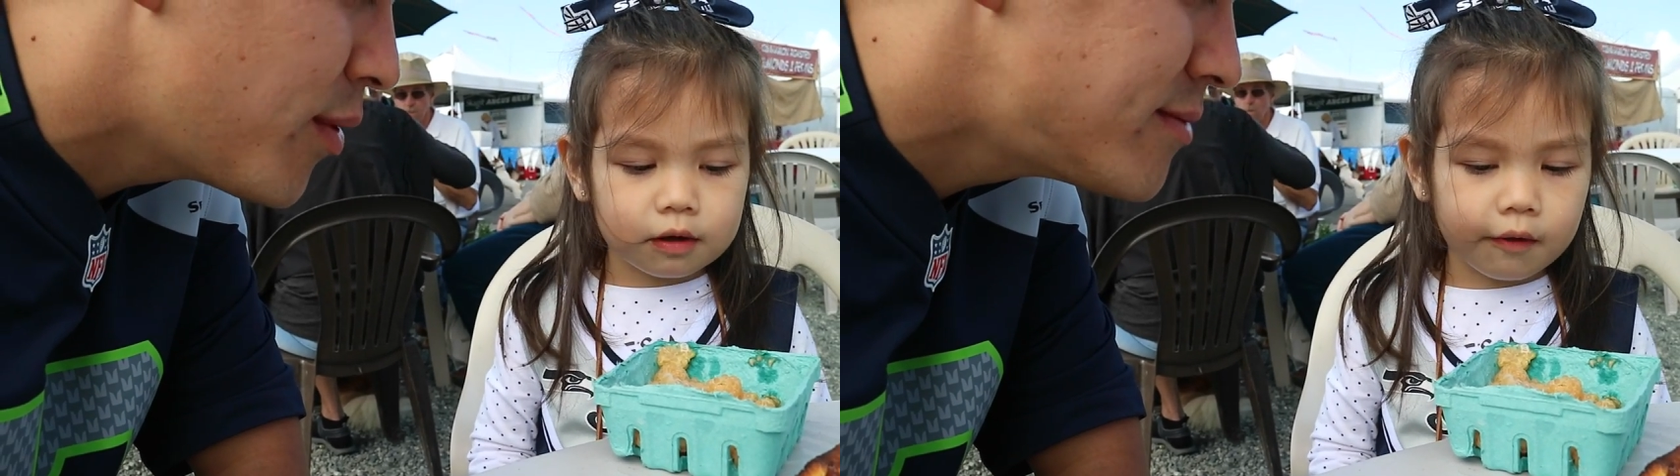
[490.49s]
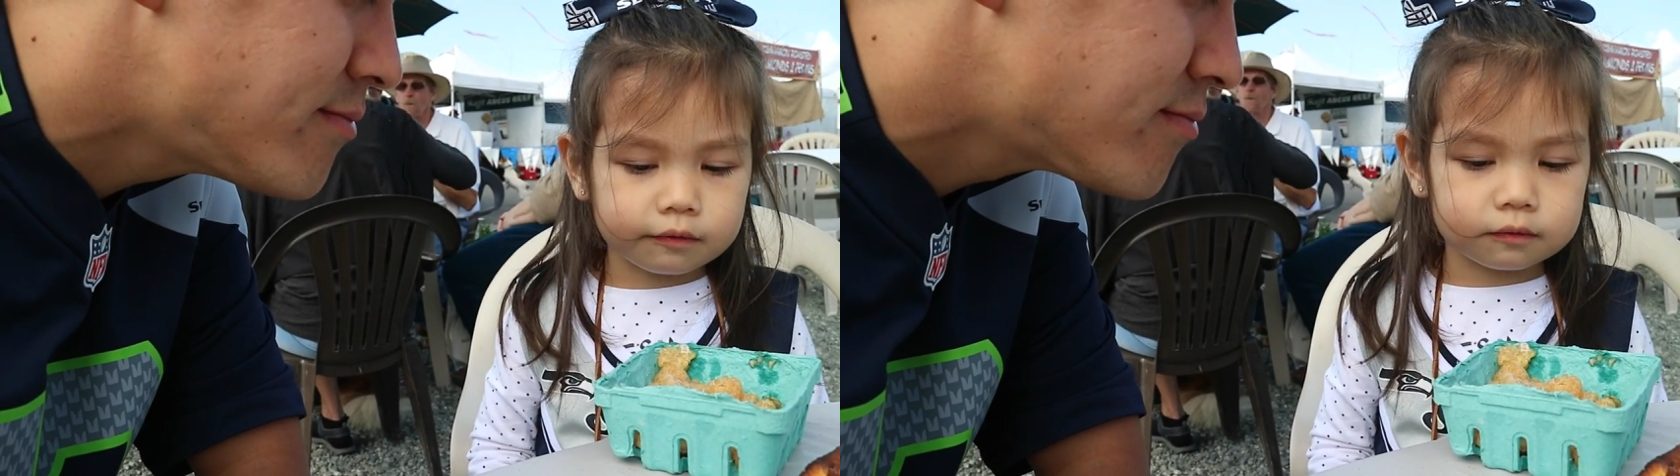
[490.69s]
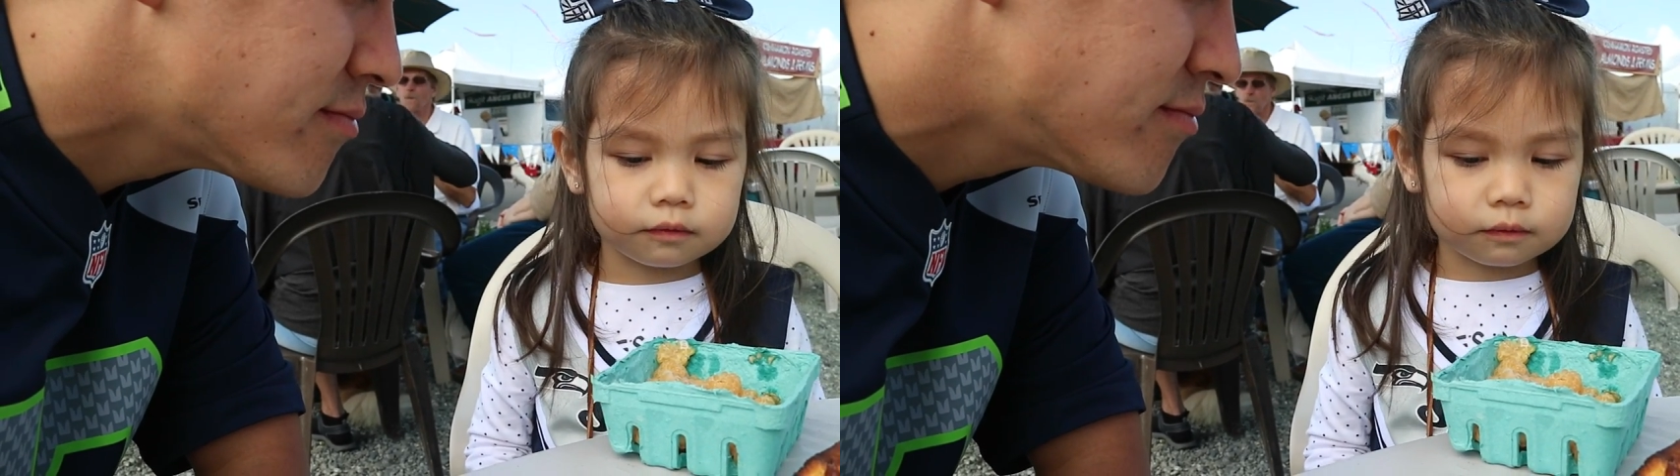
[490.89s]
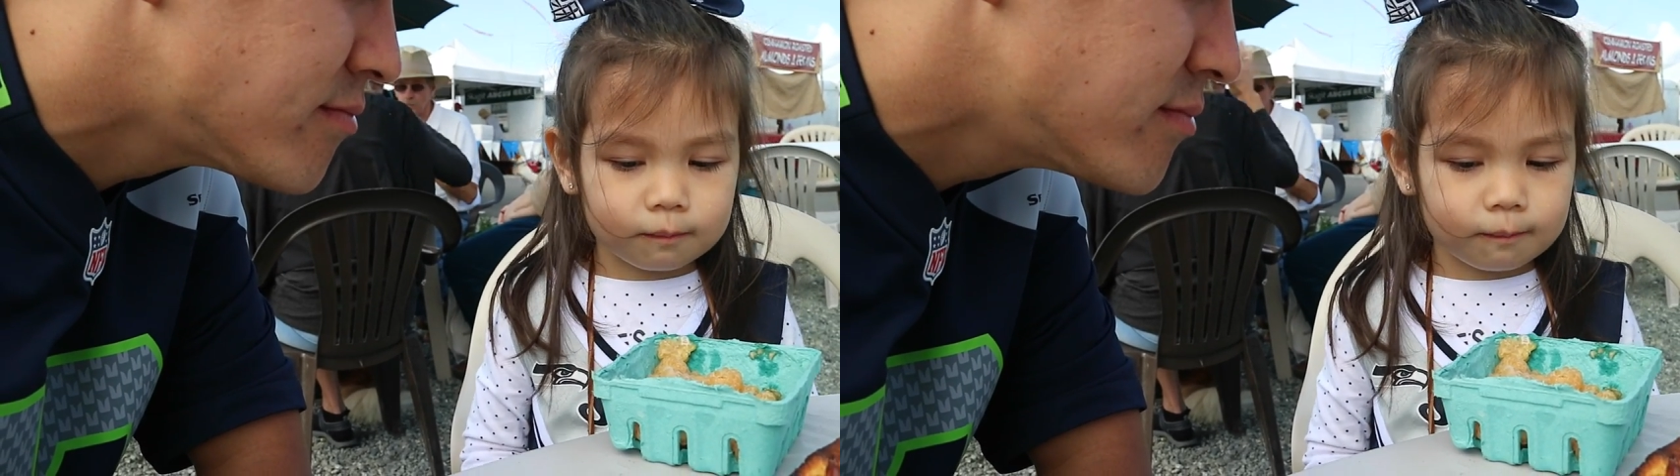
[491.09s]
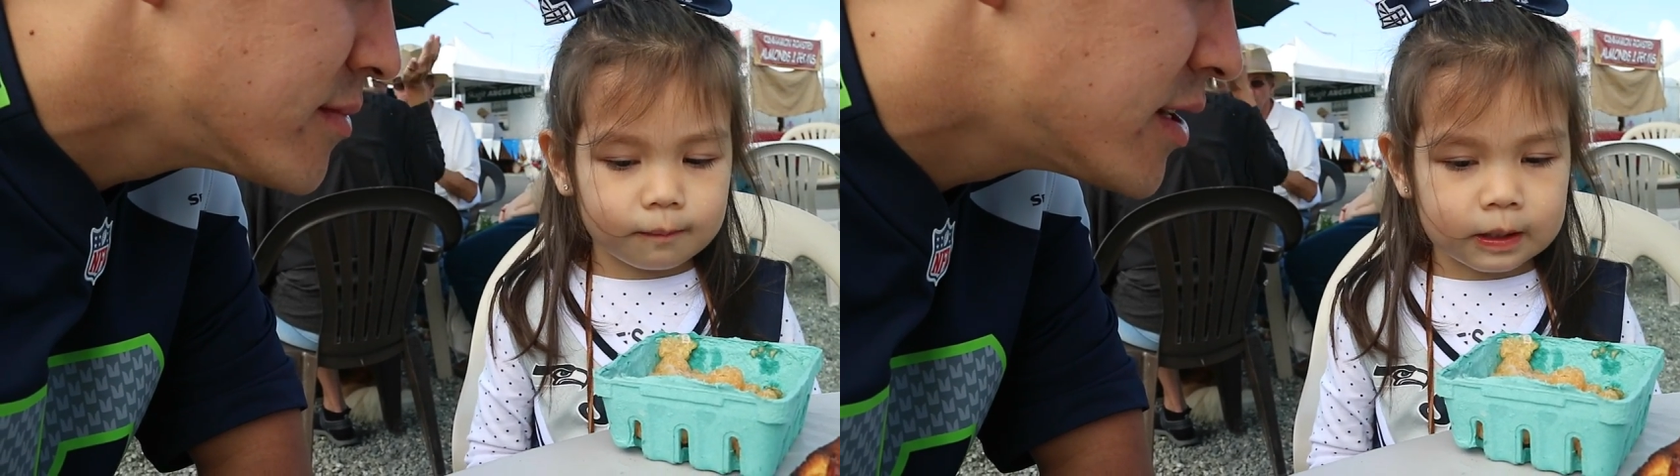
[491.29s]
one?
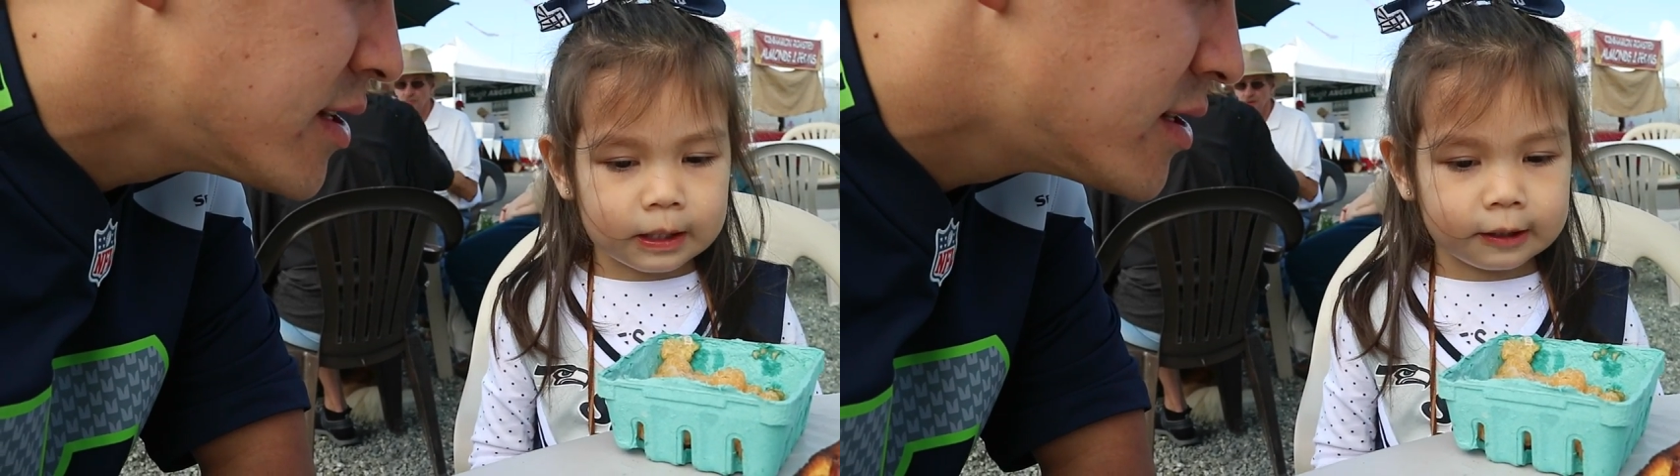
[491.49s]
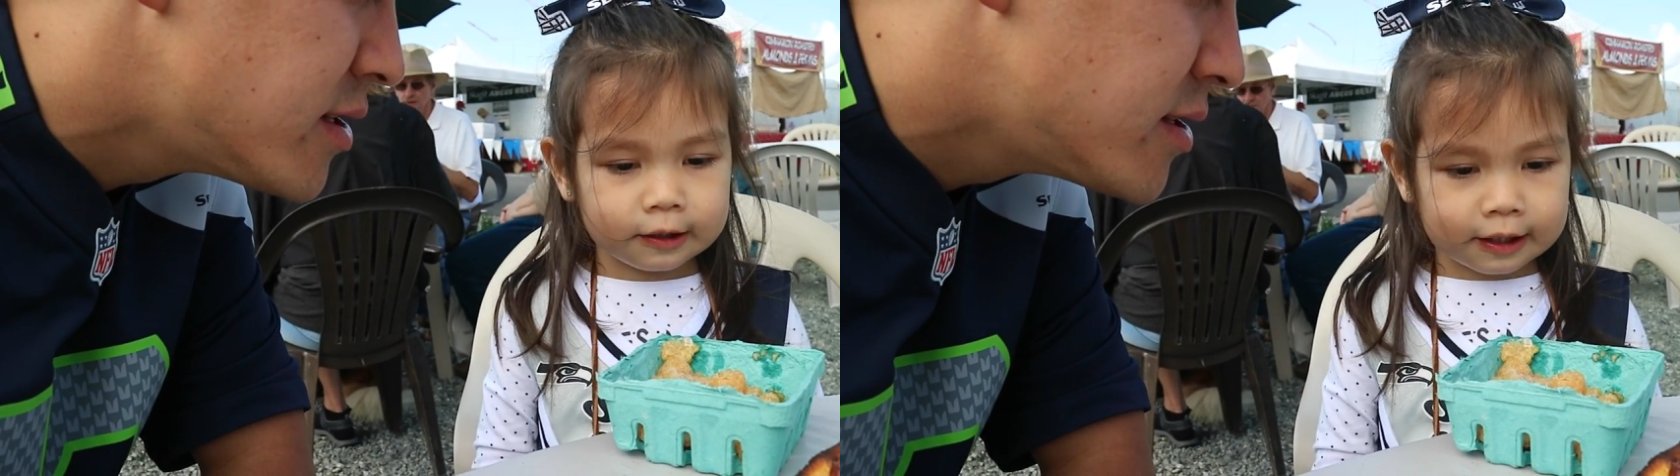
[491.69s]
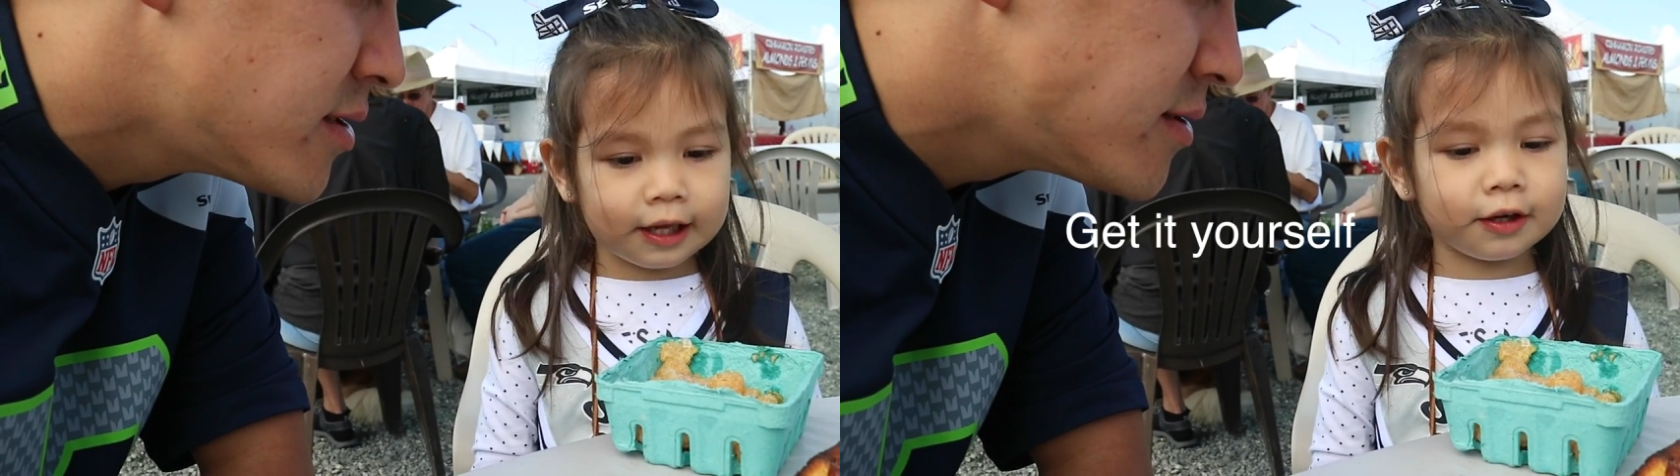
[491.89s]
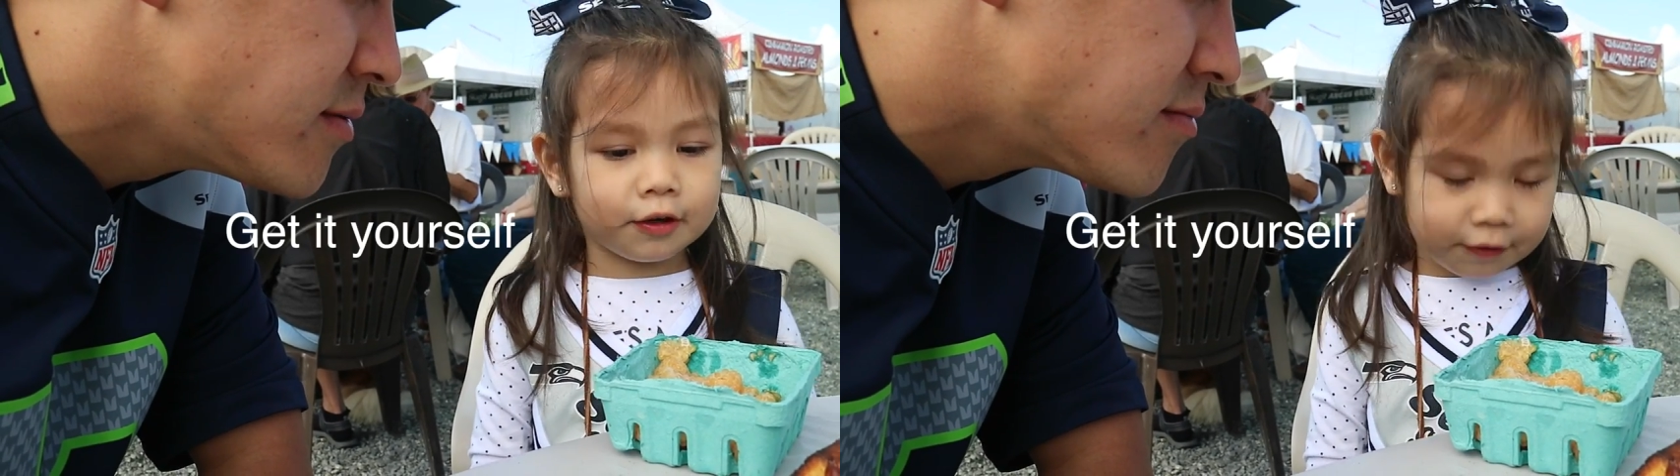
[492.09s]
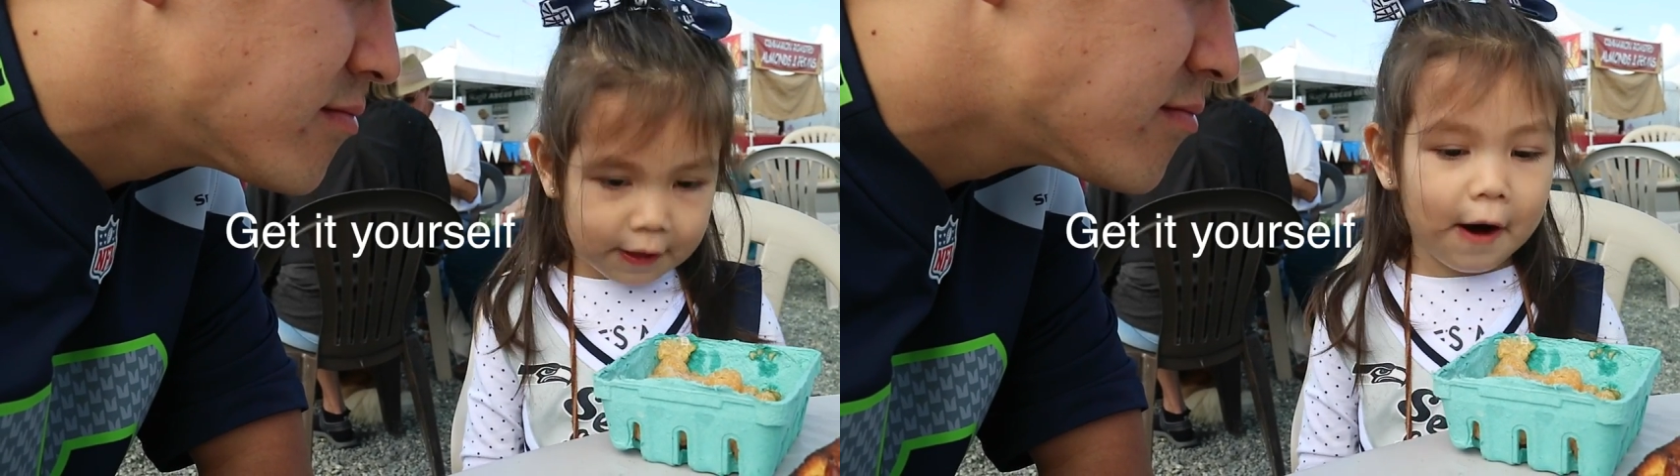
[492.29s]
They
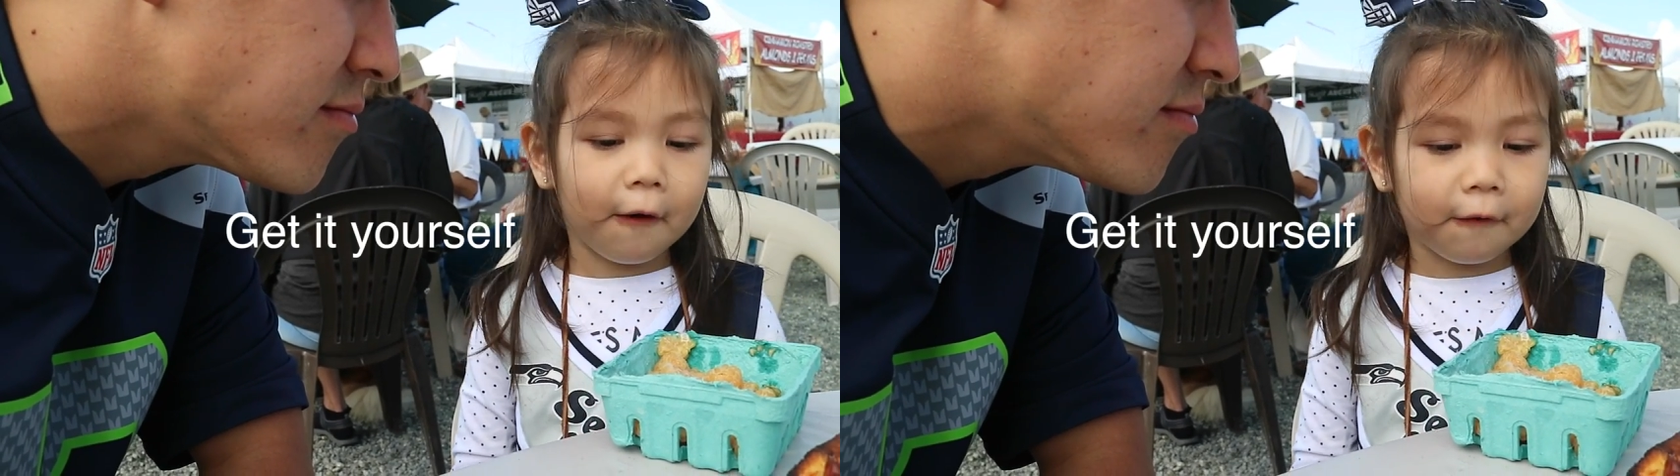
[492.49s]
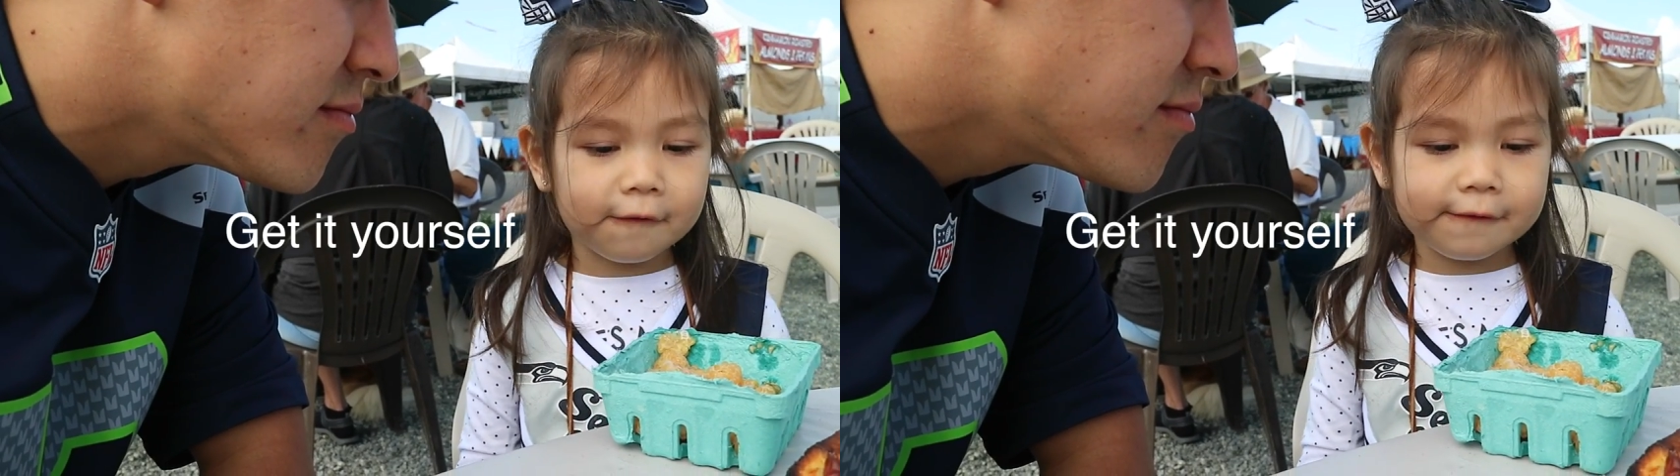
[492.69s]
don't sell.